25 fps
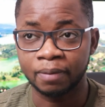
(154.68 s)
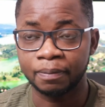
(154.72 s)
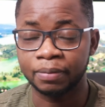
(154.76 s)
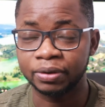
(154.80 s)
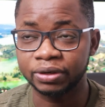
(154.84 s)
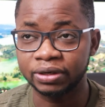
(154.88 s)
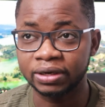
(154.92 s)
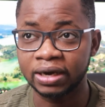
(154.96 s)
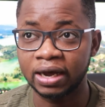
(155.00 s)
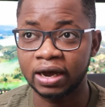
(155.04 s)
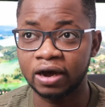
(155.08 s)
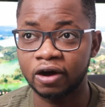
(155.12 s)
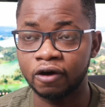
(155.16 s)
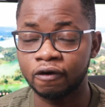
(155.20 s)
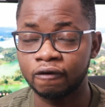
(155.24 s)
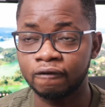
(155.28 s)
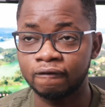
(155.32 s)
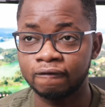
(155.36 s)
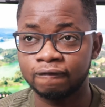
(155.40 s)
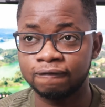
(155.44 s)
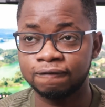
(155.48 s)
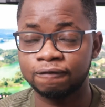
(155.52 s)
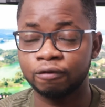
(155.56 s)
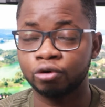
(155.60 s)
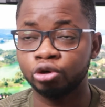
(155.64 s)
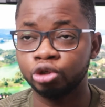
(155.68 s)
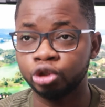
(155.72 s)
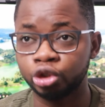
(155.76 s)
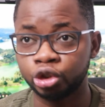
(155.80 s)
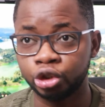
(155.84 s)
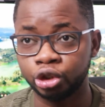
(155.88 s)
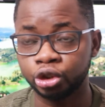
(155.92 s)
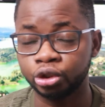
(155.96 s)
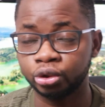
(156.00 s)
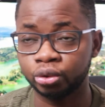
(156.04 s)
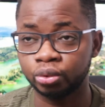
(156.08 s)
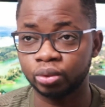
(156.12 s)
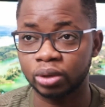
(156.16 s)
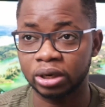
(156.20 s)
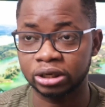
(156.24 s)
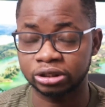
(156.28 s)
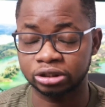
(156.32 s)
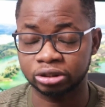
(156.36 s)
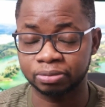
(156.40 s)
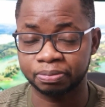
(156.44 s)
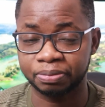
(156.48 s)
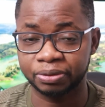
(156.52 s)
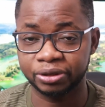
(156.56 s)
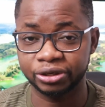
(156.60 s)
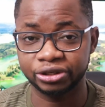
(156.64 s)
But now, for you as
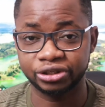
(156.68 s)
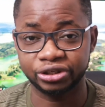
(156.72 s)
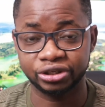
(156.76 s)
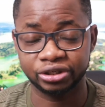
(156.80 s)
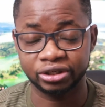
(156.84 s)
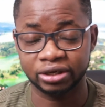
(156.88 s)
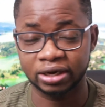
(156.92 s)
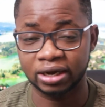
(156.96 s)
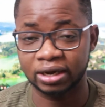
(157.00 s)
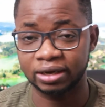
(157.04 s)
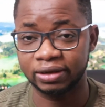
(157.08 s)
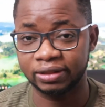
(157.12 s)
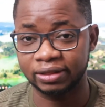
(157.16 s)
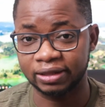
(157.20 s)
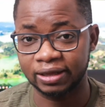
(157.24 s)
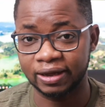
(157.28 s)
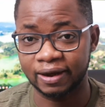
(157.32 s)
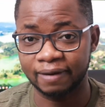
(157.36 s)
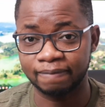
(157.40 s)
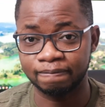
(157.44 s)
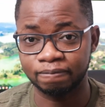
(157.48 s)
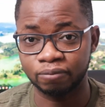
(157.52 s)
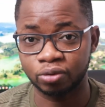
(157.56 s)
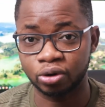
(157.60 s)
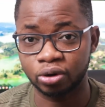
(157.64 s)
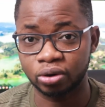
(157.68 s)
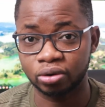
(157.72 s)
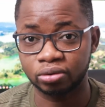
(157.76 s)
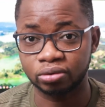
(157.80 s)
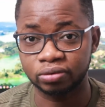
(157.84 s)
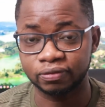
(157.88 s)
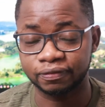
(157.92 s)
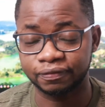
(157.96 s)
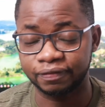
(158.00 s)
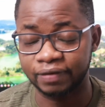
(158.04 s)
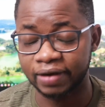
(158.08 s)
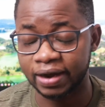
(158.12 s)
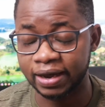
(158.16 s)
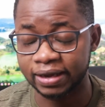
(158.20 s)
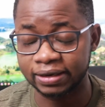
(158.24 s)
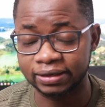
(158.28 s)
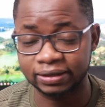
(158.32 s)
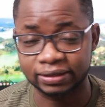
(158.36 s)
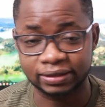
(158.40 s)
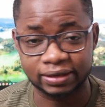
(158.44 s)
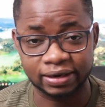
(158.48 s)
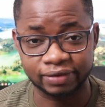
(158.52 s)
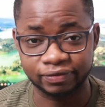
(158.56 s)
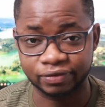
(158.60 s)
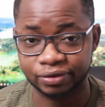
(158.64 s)
a person, now there are more
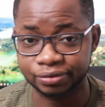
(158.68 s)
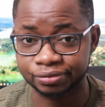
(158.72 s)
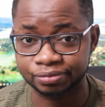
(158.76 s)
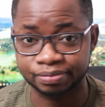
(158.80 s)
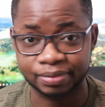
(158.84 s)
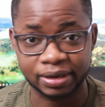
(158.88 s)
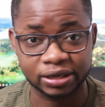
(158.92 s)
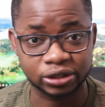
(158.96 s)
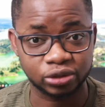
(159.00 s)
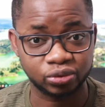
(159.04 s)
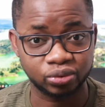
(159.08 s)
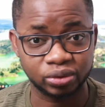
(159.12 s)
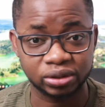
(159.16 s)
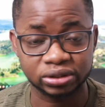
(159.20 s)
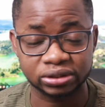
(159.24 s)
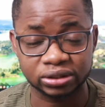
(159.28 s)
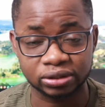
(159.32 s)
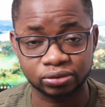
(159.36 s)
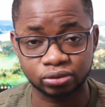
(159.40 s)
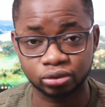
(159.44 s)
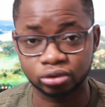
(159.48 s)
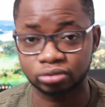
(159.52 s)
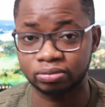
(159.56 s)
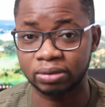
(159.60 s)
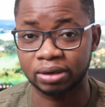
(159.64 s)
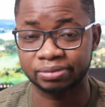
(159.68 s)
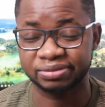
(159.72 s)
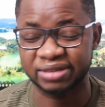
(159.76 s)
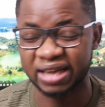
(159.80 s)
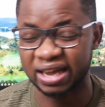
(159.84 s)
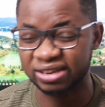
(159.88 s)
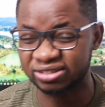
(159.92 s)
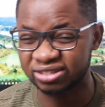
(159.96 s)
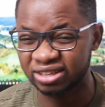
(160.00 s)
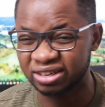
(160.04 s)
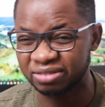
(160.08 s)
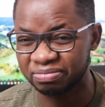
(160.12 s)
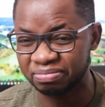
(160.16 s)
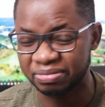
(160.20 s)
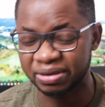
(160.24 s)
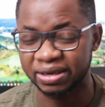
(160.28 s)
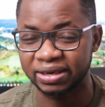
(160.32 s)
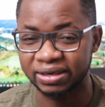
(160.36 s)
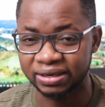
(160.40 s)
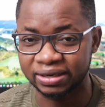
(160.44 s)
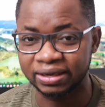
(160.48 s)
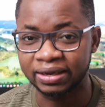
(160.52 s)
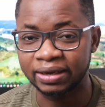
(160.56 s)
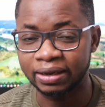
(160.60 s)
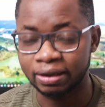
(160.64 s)
refined DevOps pathways and roadmaps. I actually
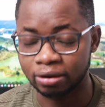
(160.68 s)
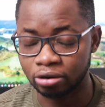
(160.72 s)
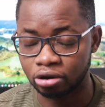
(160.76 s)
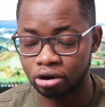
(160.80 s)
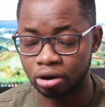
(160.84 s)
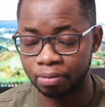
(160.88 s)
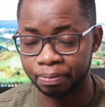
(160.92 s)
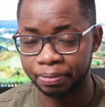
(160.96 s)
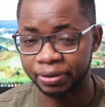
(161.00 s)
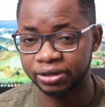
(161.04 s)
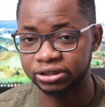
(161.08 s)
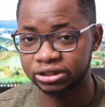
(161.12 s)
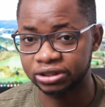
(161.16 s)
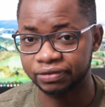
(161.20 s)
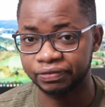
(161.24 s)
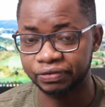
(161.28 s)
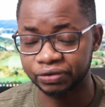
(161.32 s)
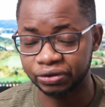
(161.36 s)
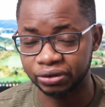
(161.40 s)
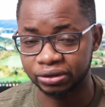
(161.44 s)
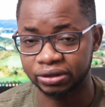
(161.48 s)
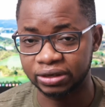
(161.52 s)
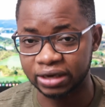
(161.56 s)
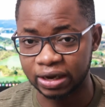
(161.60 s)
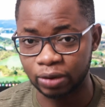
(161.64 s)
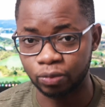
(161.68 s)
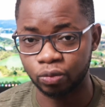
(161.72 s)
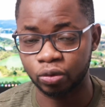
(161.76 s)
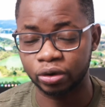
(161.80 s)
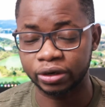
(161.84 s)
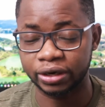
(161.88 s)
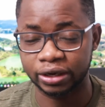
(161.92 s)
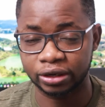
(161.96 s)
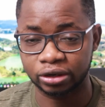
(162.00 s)
made a comprehensive video on that one.